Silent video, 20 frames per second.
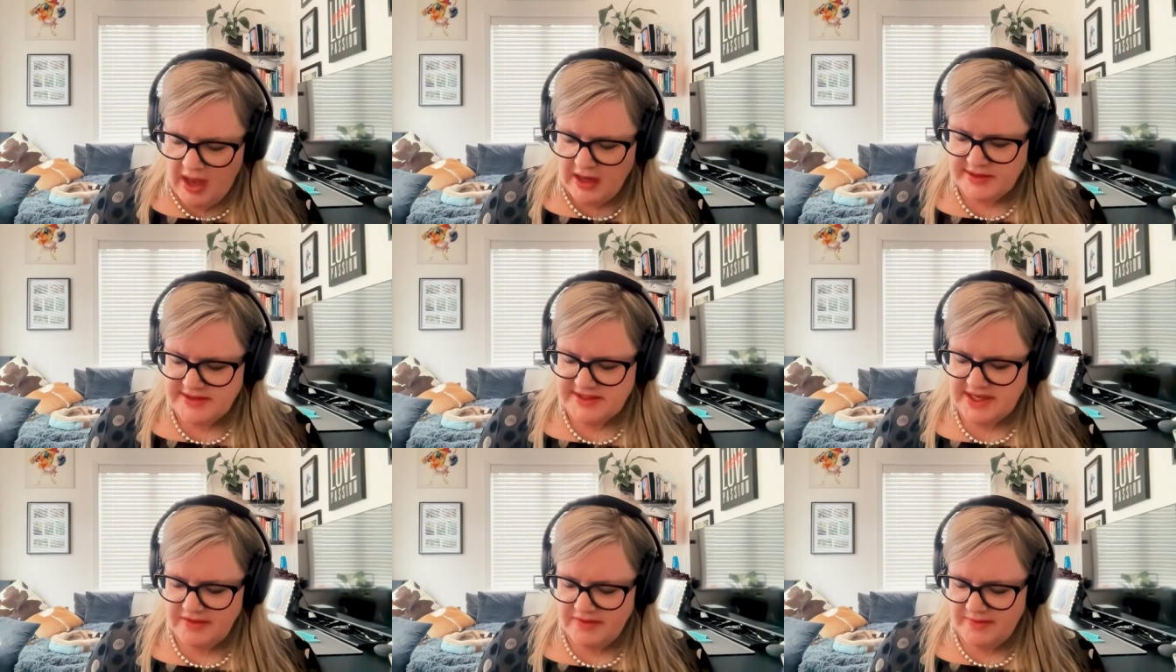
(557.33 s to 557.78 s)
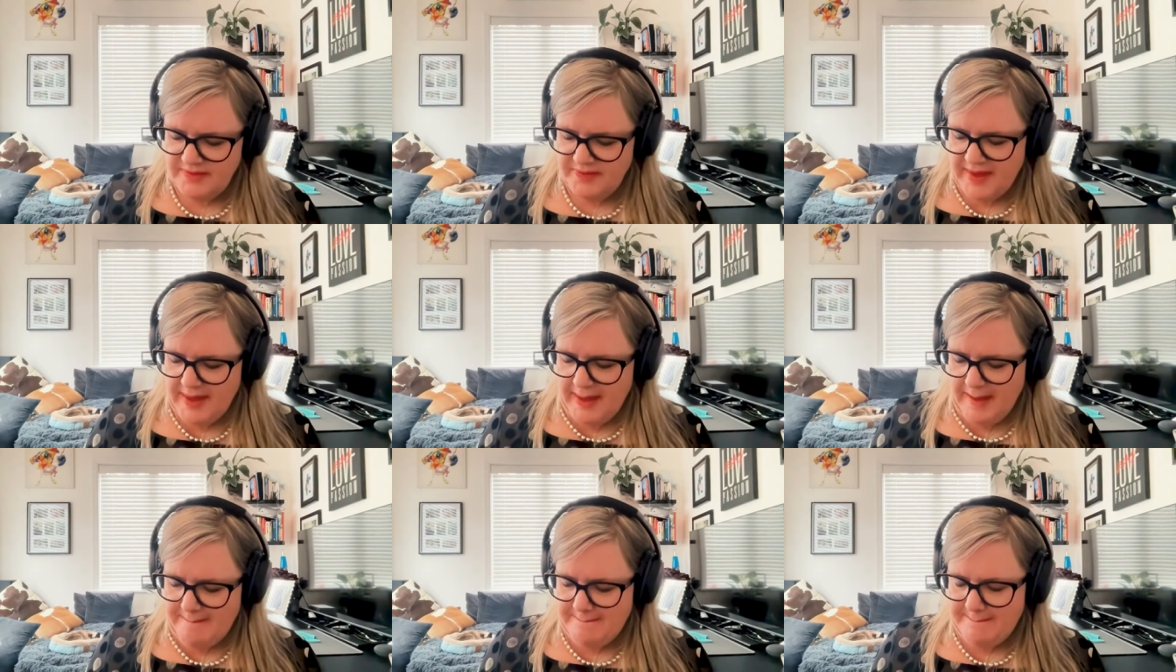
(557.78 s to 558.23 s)
So
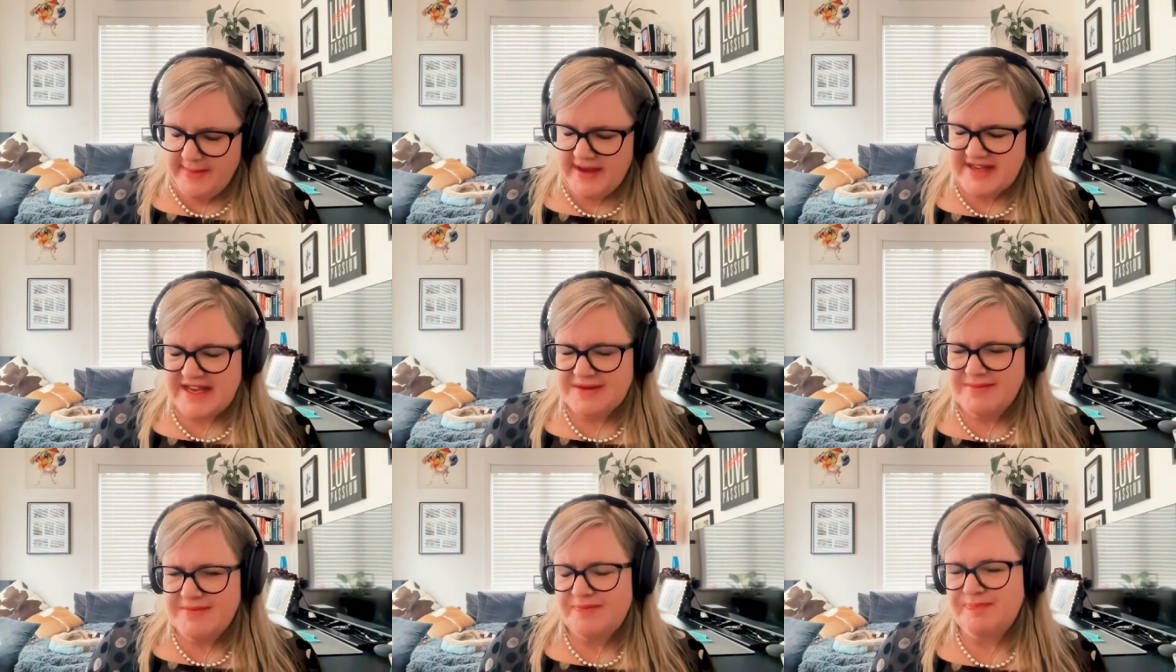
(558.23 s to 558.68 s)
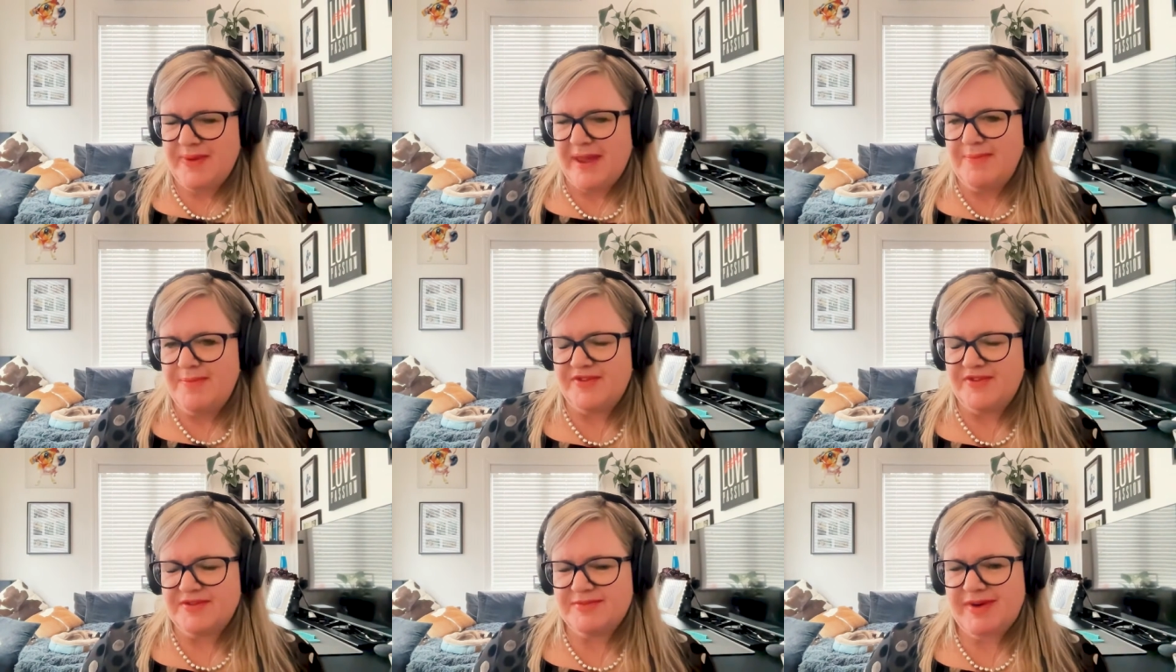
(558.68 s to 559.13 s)

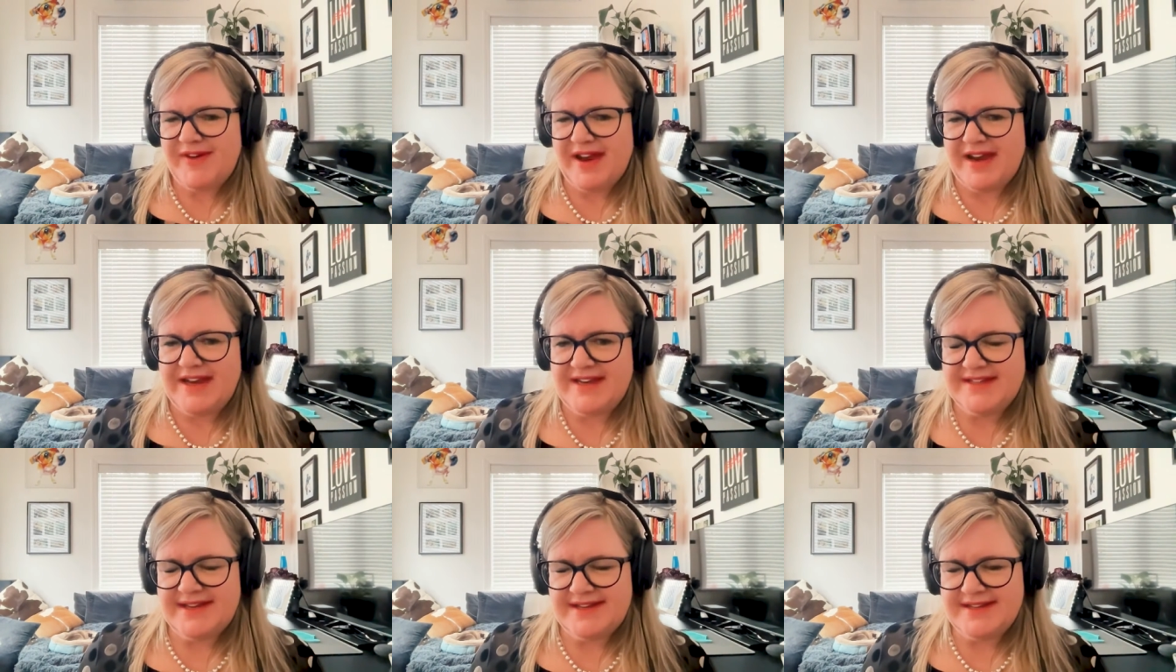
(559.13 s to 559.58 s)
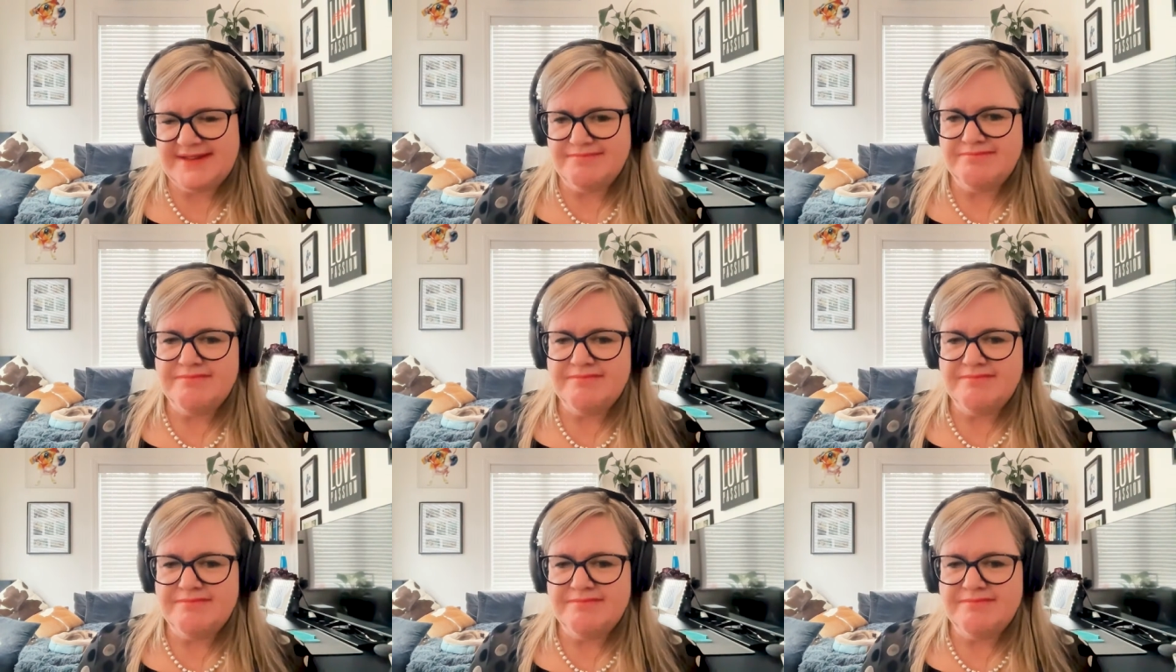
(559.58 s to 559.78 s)
some of our listeners